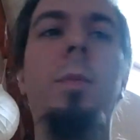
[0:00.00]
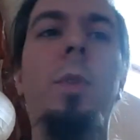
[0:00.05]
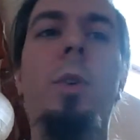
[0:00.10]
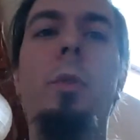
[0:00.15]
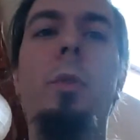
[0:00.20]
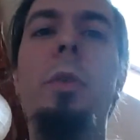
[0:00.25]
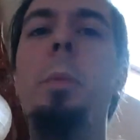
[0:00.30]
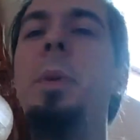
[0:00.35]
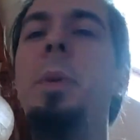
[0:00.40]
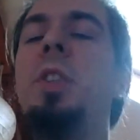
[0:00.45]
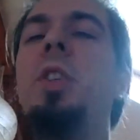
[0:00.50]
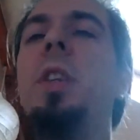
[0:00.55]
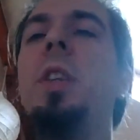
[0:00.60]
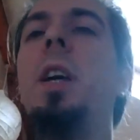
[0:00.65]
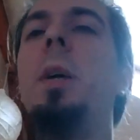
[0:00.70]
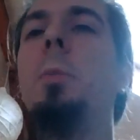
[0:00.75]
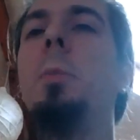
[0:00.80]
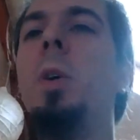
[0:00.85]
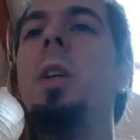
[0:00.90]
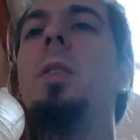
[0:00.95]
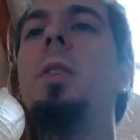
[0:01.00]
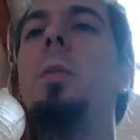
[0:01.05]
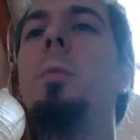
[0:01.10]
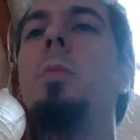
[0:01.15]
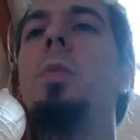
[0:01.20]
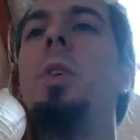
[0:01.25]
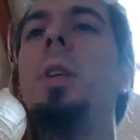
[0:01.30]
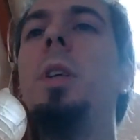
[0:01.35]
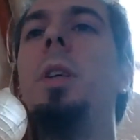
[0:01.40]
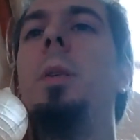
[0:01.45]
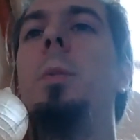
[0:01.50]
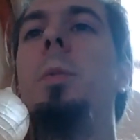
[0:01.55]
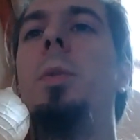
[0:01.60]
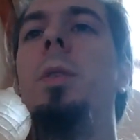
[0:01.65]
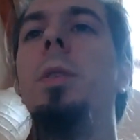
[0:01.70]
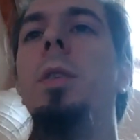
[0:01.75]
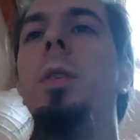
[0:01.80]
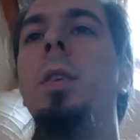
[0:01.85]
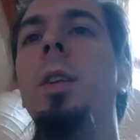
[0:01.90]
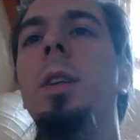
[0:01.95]
confirmation time gets
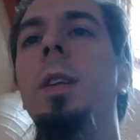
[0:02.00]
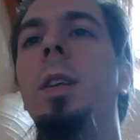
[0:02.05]
unpredictable.